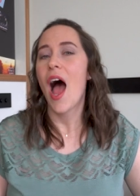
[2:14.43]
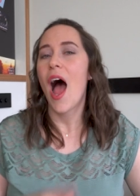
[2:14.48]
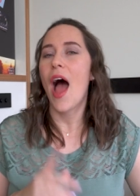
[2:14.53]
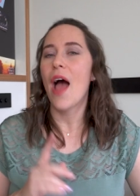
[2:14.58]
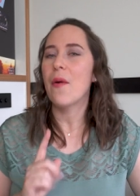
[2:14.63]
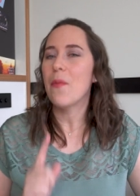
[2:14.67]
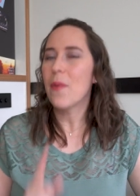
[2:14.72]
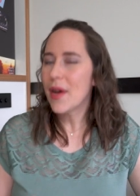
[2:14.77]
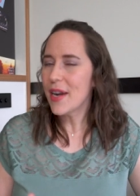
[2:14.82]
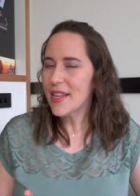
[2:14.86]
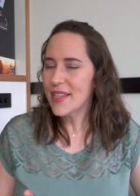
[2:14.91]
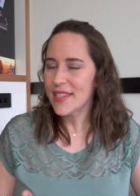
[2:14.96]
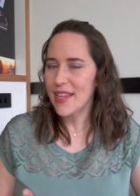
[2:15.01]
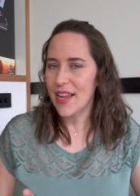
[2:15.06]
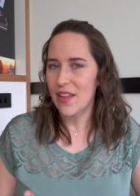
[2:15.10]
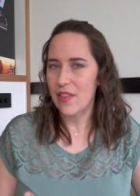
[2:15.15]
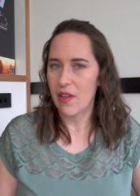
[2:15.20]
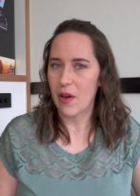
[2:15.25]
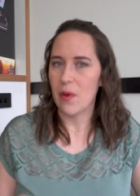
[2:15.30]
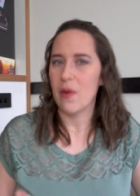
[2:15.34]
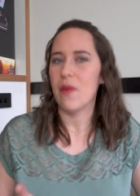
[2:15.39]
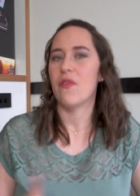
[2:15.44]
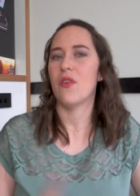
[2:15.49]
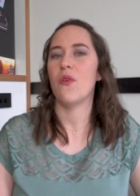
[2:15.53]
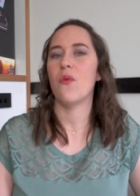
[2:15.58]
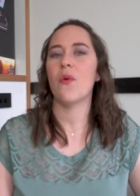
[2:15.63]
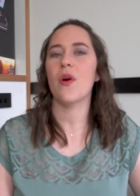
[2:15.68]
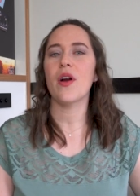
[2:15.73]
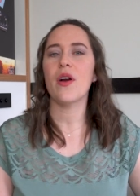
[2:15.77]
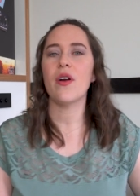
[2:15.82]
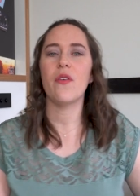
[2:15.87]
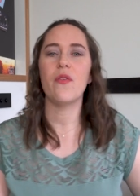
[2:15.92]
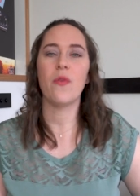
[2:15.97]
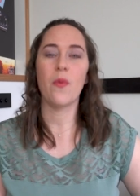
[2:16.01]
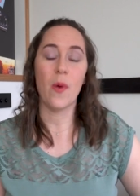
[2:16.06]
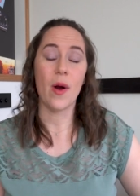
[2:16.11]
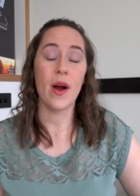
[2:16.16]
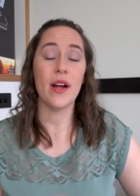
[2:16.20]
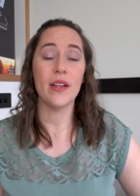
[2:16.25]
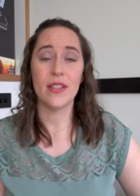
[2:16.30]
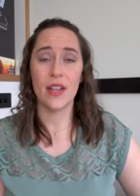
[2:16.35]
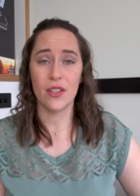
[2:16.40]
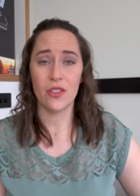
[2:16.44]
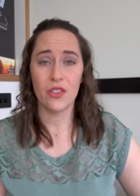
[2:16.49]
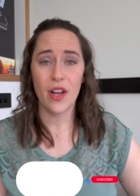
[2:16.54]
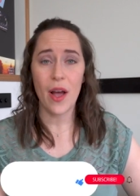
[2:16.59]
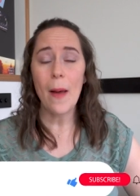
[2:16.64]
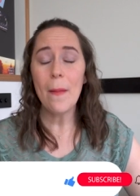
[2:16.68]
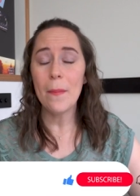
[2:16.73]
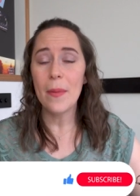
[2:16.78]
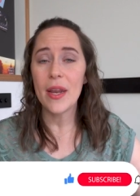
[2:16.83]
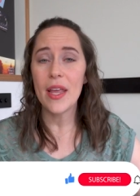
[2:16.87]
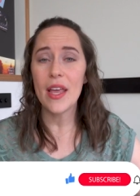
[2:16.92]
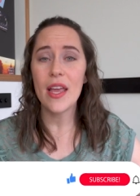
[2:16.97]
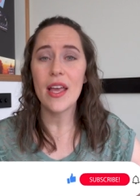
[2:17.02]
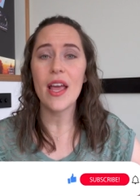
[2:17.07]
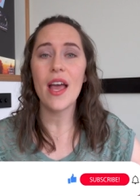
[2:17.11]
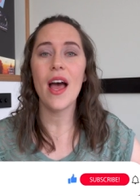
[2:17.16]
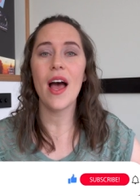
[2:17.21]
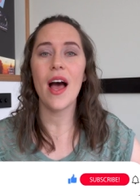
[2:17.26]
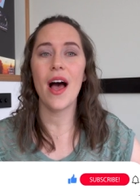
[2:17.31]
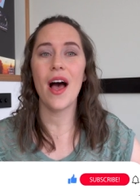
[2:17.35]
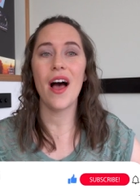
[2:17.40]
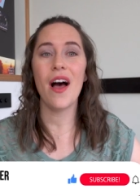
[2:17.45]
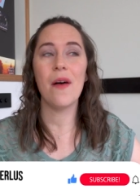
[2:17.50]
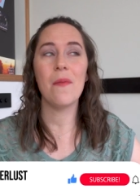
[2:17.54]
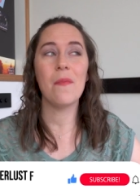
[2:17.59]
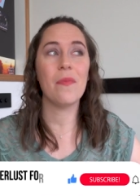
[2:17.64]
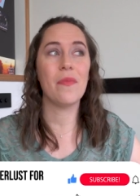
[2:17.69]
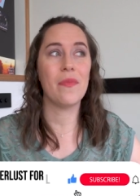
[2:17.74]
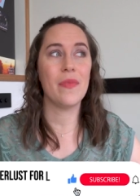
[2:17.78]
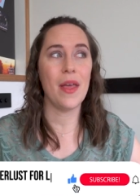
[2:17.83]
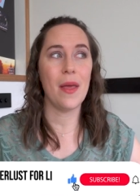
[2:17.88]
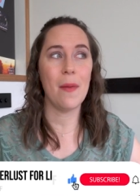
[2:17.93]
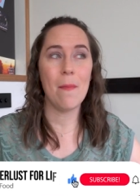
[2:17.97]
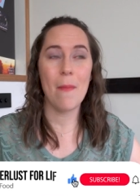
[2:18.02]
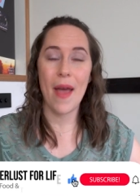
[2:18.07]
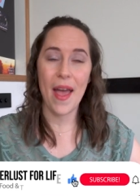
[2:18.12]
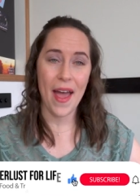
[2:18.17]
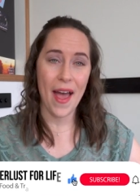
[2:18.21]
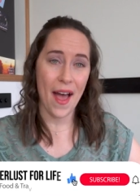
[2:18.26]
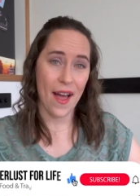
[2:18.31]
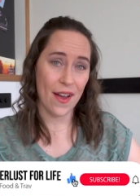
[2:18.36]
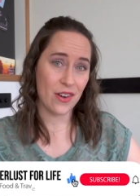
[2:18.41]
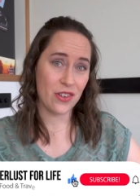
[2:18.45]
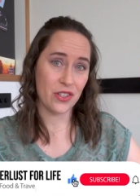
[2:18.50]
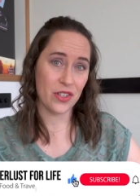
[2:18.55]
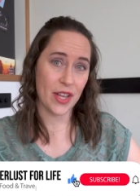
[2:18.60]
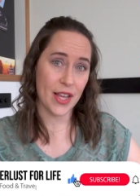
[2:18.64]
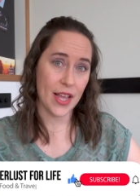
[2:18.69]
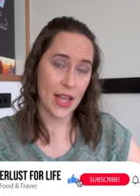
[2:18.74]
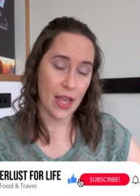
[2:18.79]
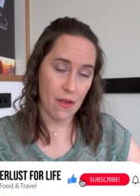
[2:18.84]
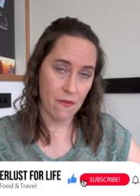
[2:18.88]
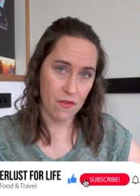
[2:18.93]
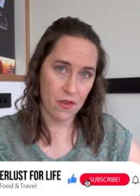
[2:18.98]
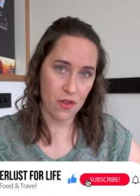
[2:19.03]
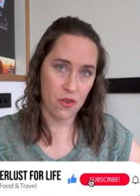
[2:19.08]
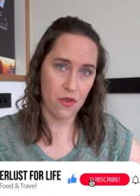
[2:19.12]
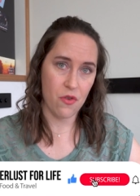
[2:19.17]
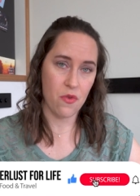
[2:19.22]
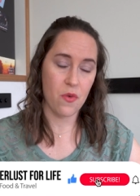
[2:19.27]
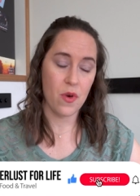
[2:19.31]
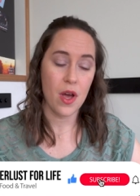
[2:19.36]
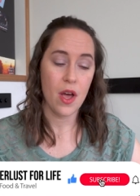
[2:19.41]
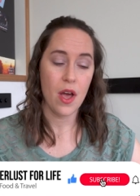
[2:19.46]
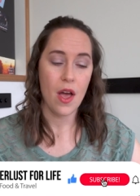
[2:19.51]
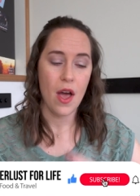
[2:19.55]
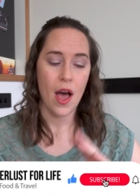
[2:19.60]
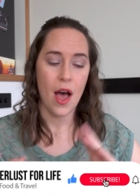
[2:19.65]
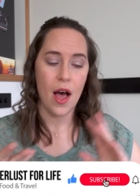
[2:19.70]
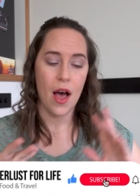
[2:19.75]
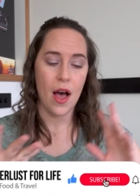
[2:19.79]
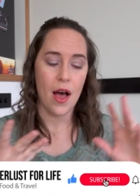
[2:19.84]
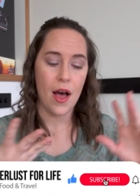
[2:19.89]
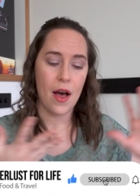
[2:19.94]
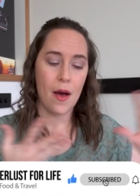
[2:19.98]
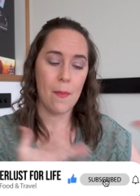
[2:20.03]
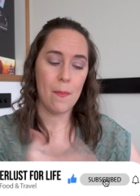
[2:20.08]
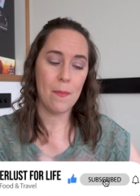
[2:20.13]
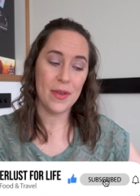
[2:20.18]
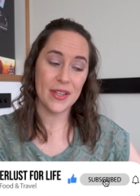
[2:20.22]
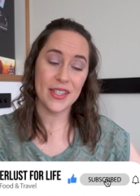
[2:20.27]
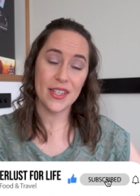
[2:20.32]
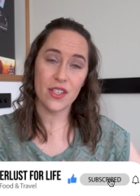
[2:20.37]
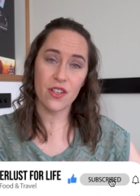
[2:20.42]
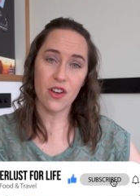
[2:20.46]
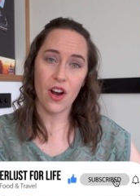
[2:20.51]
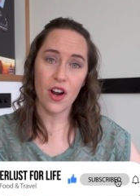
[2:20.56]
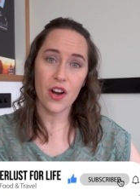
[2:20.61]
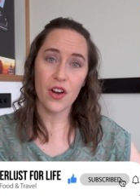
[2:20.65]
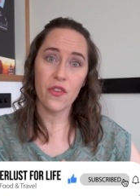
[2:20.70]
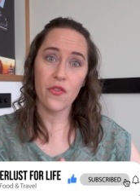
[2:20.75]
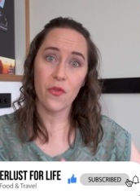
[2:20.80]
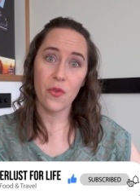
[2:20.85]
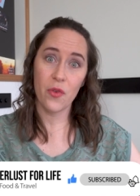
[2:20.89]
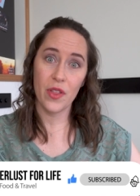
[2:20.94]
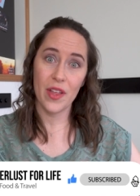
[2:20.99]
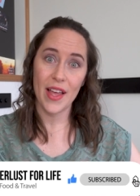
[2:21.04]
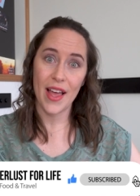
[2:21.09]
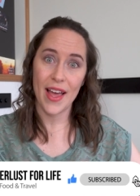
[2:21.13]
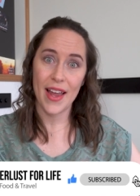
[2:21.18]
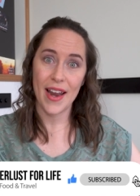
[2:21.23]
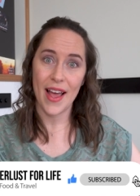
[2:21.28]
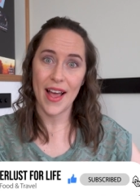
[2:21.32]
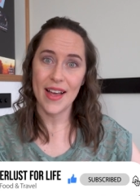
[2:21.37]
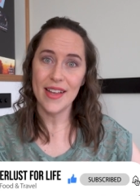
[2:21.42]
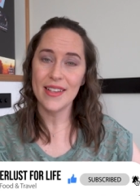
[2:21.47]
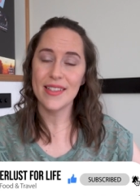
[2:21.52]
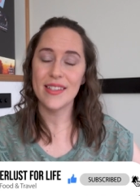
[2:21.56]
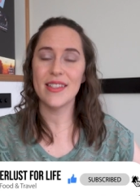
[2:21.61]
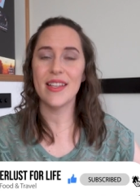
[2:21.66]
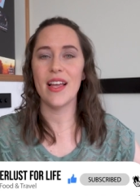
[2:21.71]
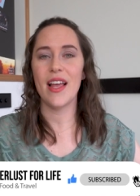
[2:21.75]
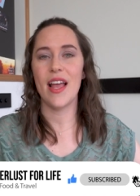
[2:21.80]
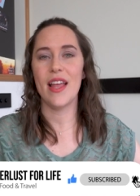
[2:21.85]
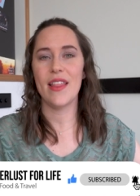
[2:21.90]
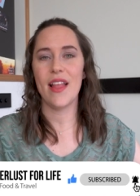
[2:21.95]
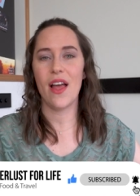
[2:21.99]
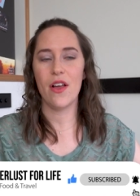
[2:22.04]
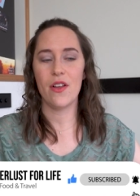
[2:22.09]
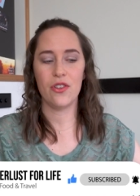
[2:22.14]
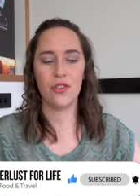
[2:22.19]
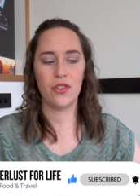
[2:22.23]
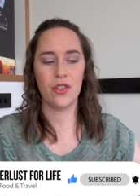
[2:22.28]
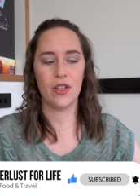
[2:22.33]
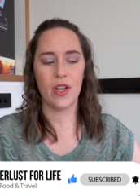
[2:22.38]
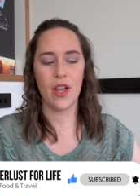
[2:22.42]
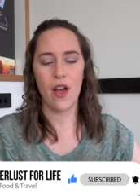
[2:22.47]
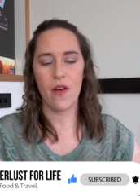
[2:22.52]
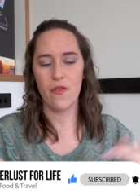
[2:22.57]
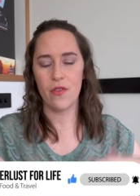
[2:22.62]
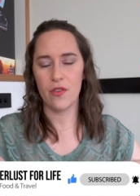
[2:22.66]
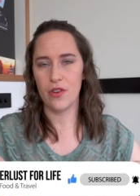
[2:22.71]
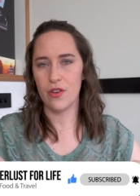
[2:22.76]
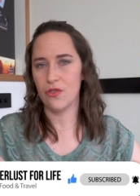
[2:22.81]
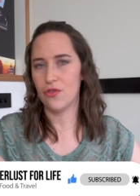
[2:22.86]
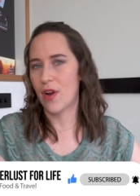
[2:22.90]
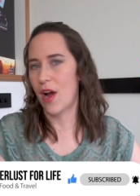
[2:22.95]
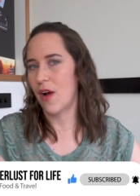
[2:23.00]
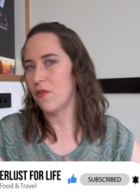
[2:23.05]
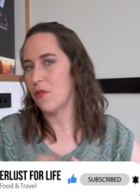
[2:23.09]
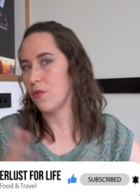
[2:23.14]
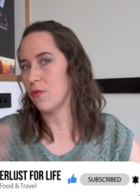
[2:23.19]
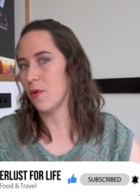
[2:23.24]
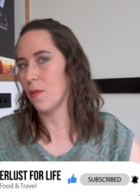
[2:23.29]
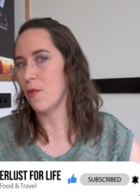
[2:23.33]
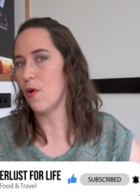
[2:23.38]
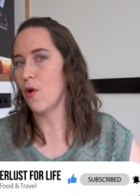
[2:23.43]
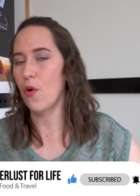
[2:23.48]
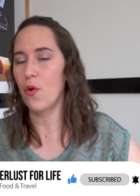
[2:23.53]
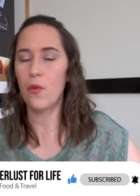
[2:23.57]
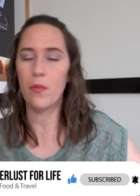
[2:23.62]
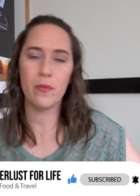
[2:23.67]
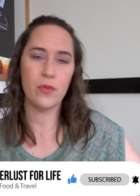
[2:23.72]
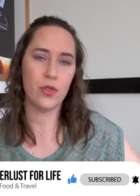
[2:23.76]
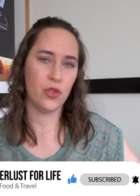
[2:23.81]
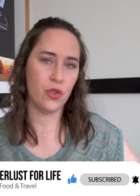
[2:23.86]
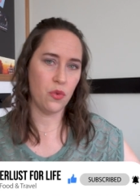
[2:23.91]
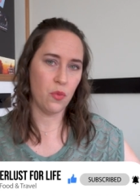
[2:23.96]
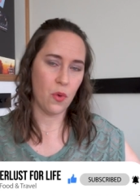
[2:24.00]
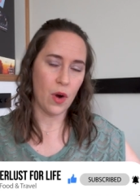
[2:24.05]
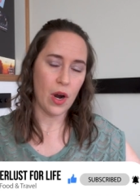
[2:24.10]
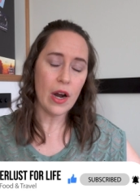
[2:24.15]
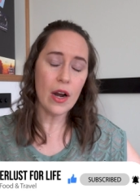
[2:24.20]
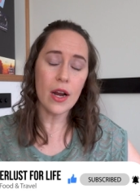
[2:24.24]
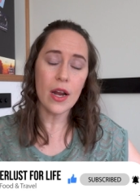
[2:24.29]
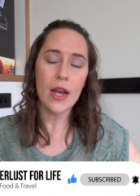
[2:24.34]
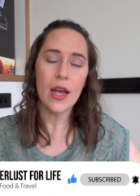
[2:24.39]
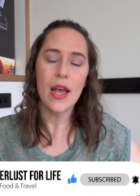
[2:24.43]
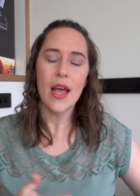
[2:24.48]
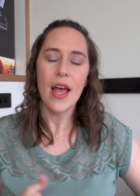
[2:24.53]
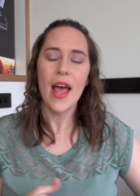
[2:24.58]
I wanna say though, if you work for a Dutch company, um, they may actually give you a business card for the NS and that should cover your travel from home to work.